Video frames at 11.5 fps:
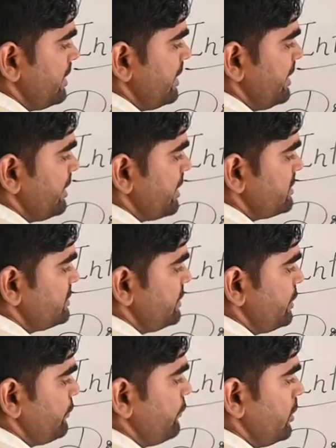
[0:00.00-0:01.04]

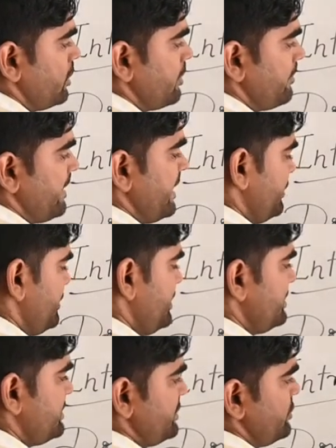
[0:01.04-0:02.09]
Intransitive verb, and
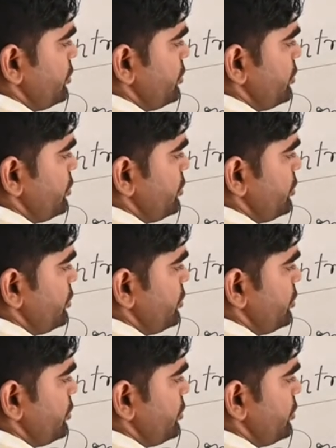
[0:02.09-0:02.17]
this is